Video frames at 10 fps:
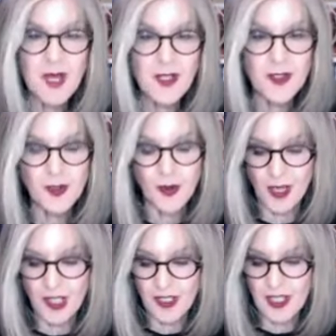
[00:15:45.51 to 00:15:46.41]
a
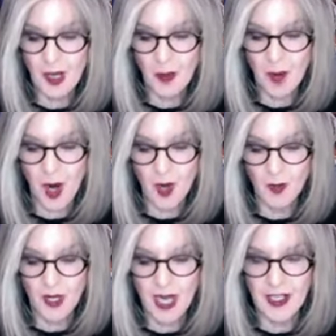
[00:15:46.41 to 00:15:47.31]
story to tell Barb
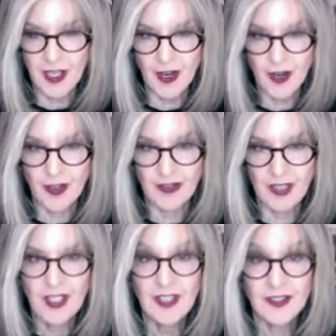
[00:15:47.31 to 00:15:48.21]
when I get home.
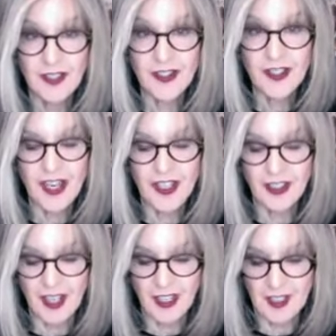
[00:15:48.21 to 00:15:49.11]
Go try your
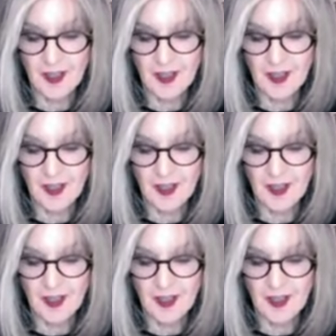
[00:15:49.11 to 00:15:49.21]
luck.